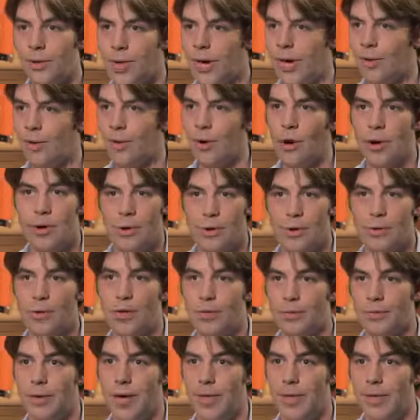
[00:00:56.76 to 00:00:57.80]
You have all
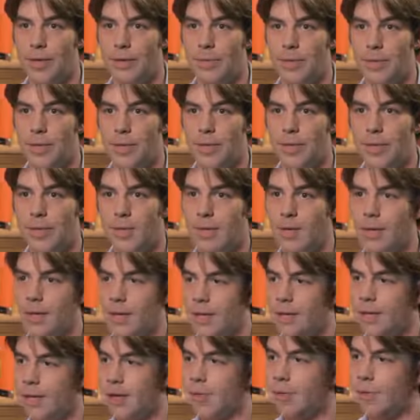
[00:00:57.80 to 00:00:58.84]
sorts of recipes.
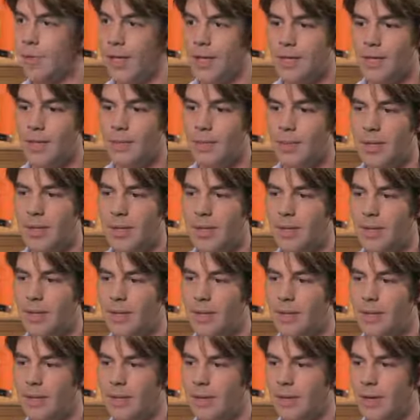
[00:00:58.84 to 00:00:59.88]
You have
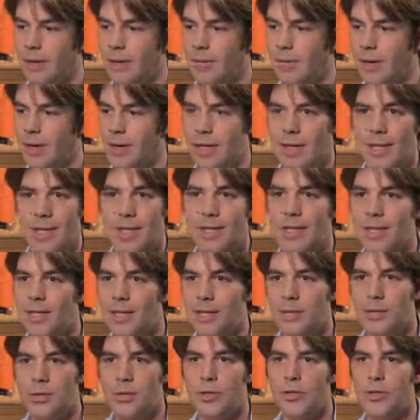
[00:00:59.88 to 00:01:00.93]
recipes that are very easy
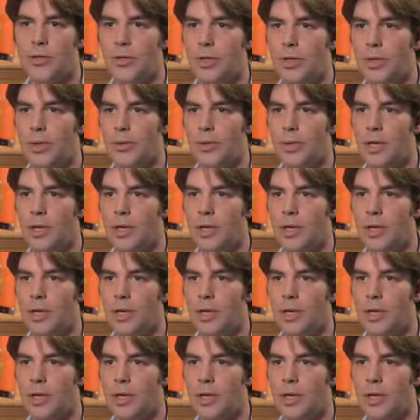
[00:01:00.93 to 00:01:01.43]
to use during the